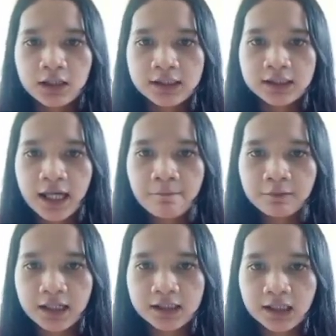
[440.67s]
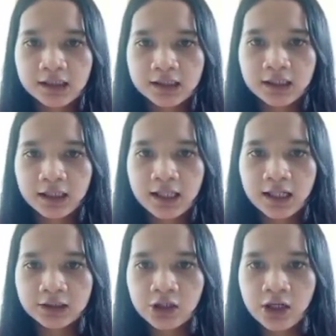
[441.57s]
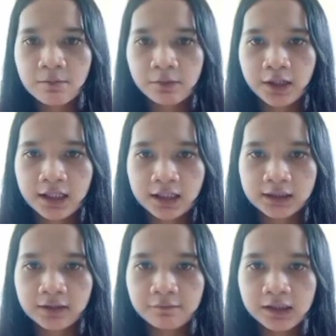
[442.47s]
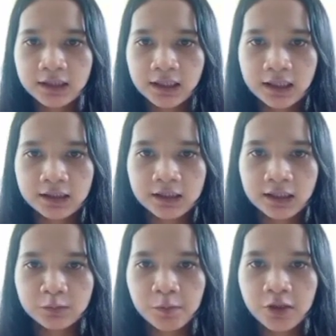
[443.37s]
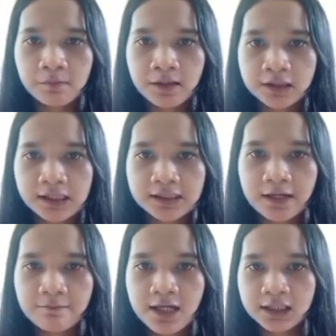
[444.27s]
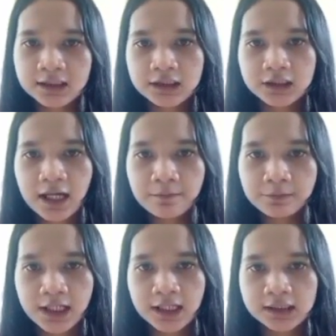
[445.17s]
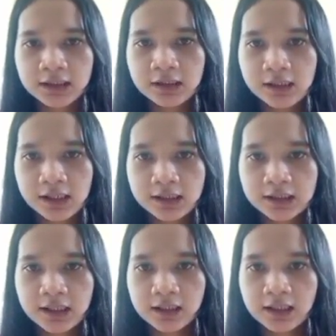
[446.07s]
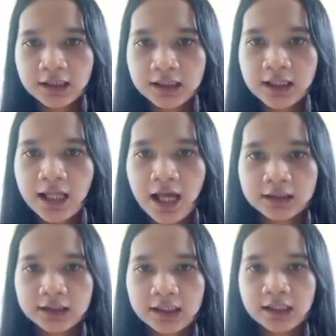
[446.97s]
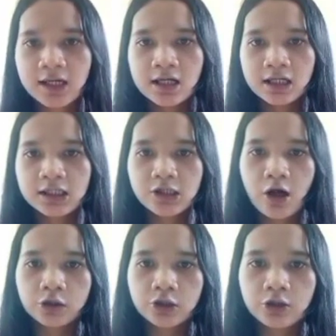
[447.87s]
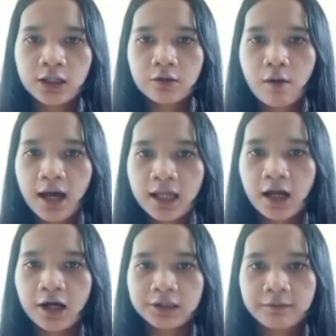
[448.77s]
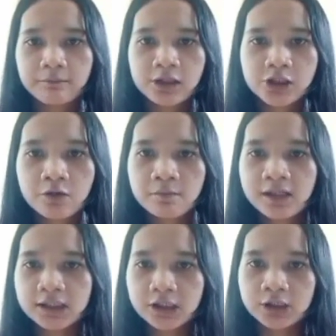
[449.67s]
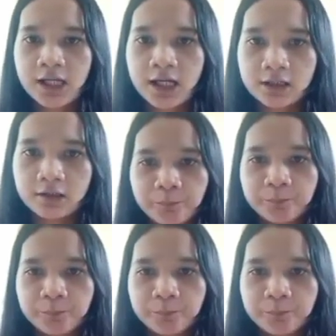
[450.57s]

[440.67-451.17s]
In some cases, the electrical brain activity in experimental subjects indicates that lexical access is occurring while RT measurements do not.